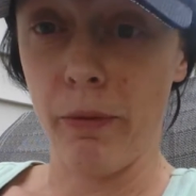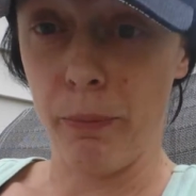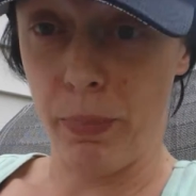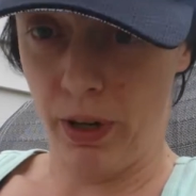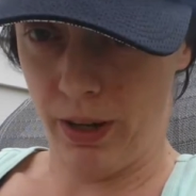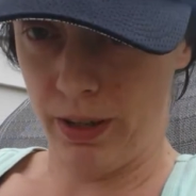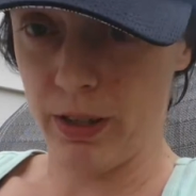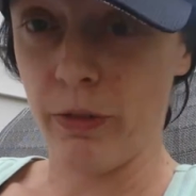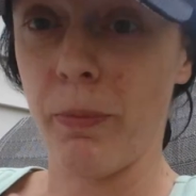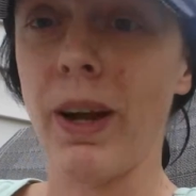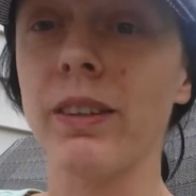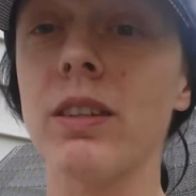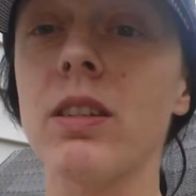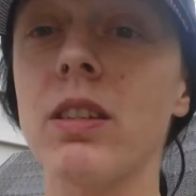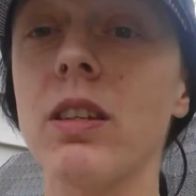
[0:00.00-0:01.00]
because of
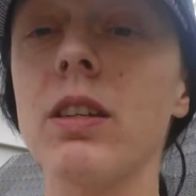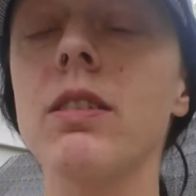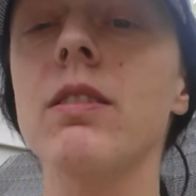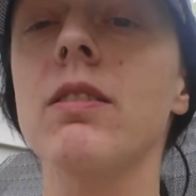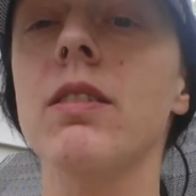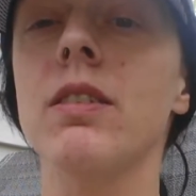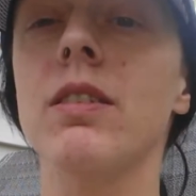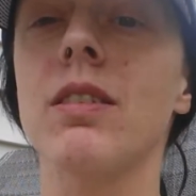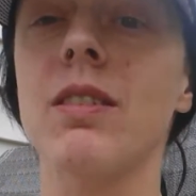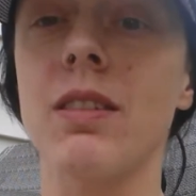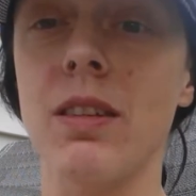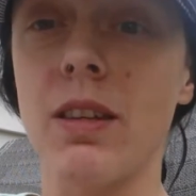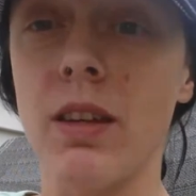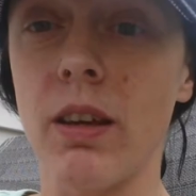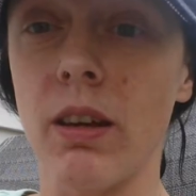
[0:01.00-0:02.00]
my disease is
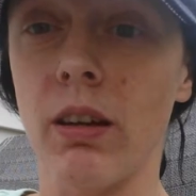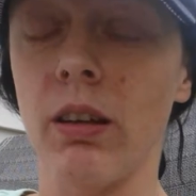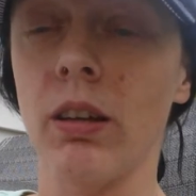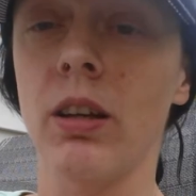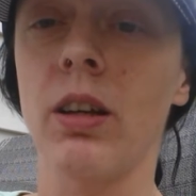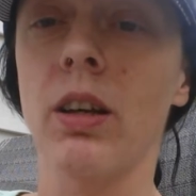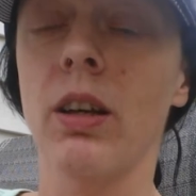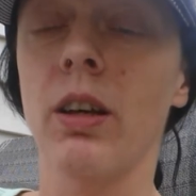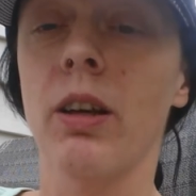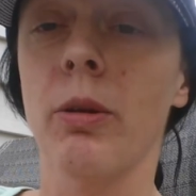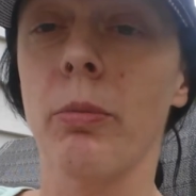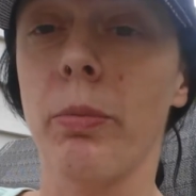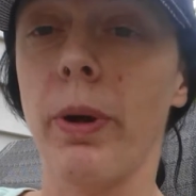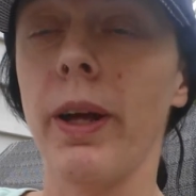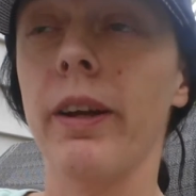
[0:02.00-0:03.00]
Ezekiel
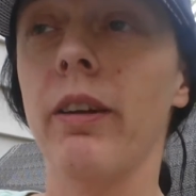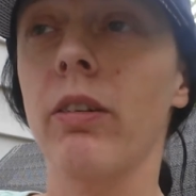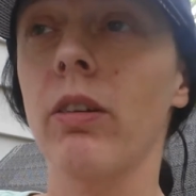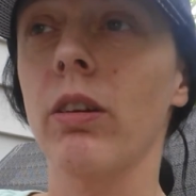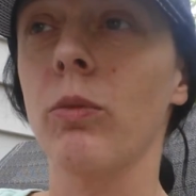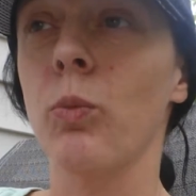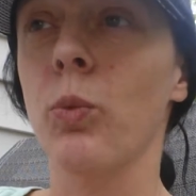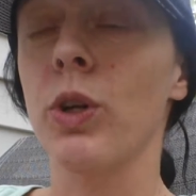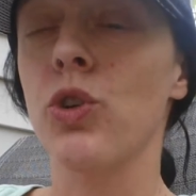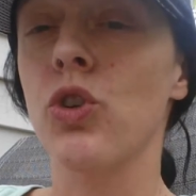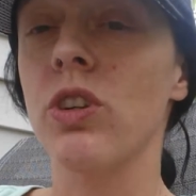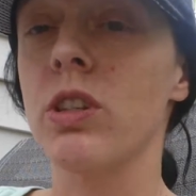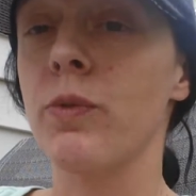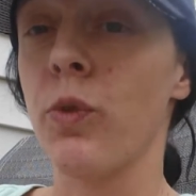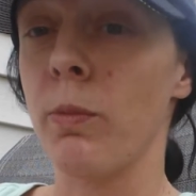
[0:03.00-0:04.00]
bread, which
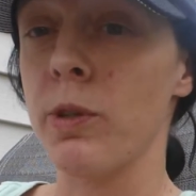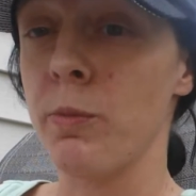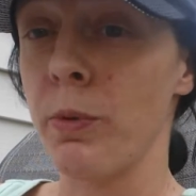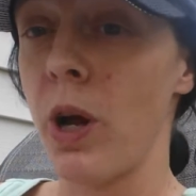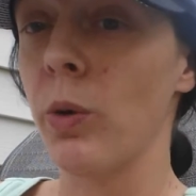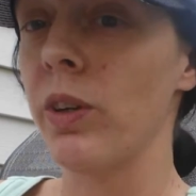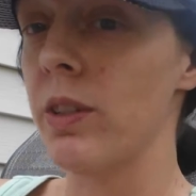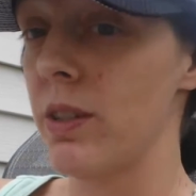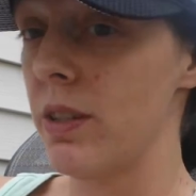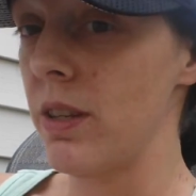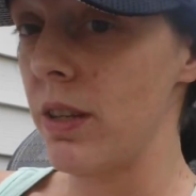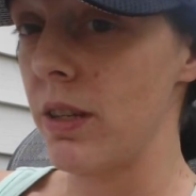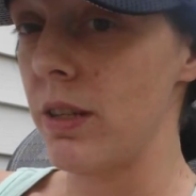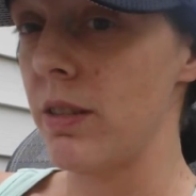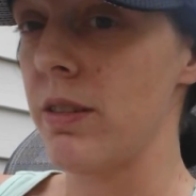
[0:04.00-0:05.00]
is from sprouted
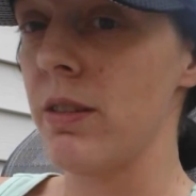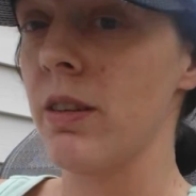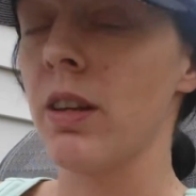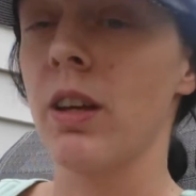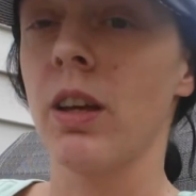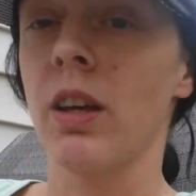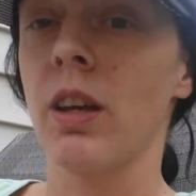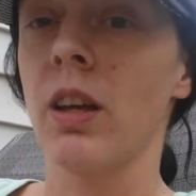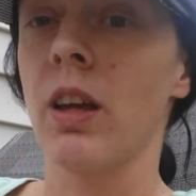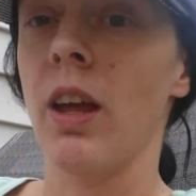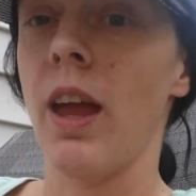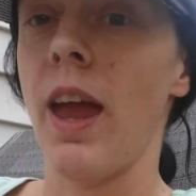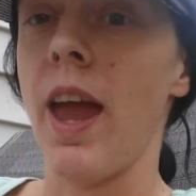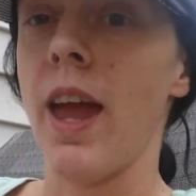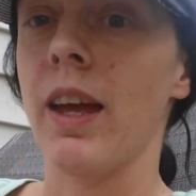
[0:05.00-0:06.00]
seeds.
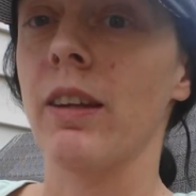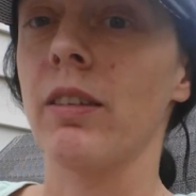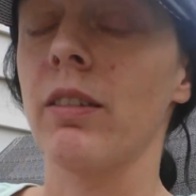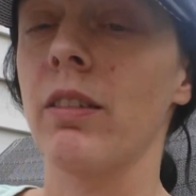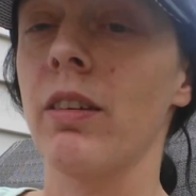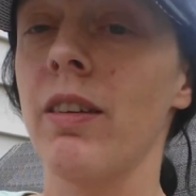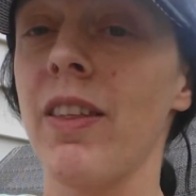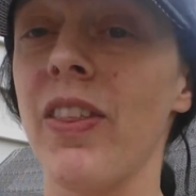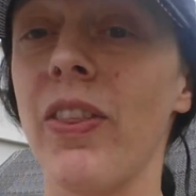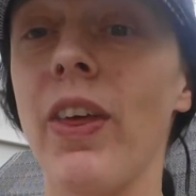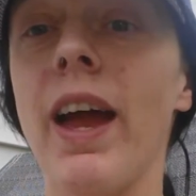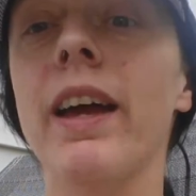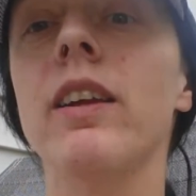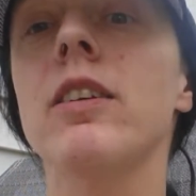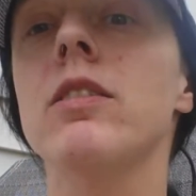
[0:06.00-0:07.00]
And
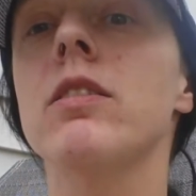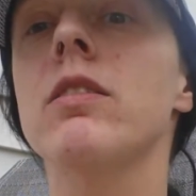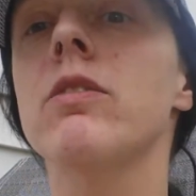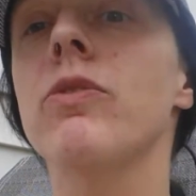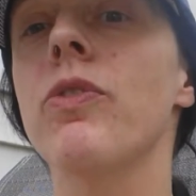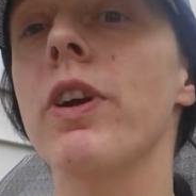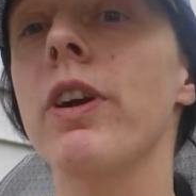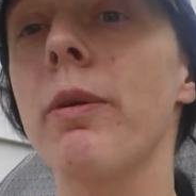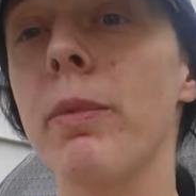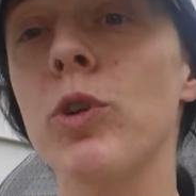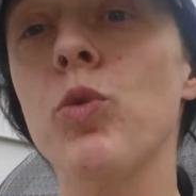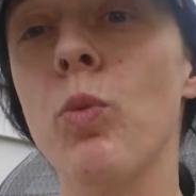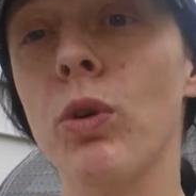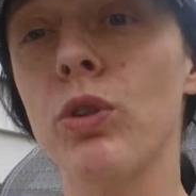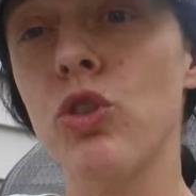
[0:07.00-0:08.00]
that is very
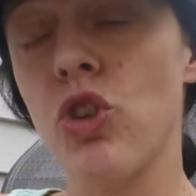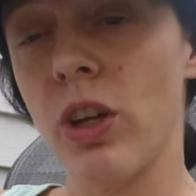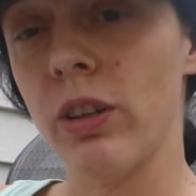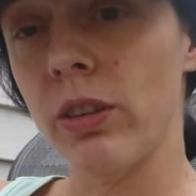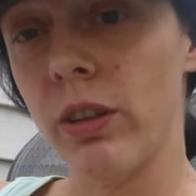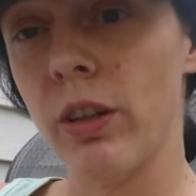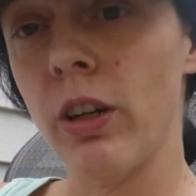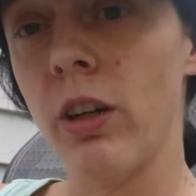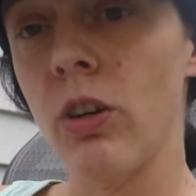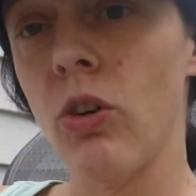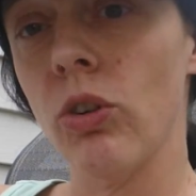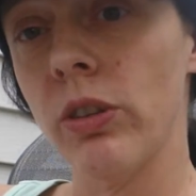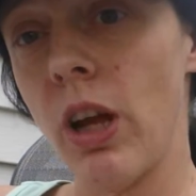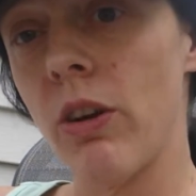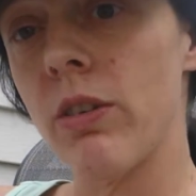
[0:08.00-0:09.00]
much more gentler
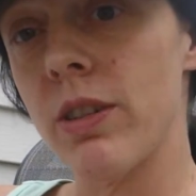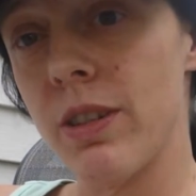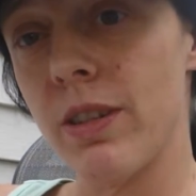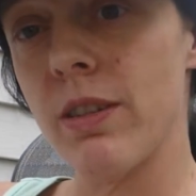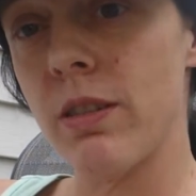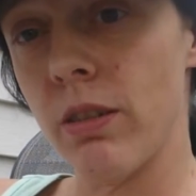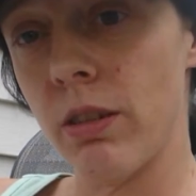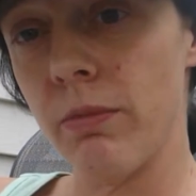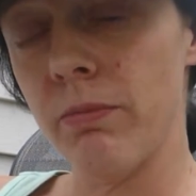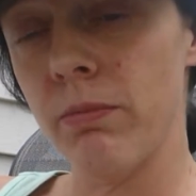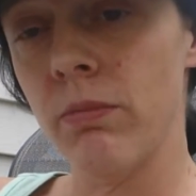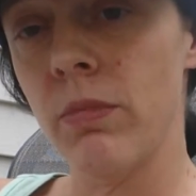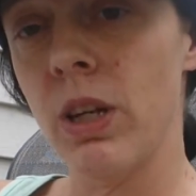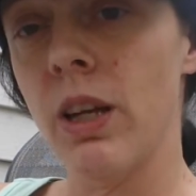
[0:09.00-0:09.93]
on our system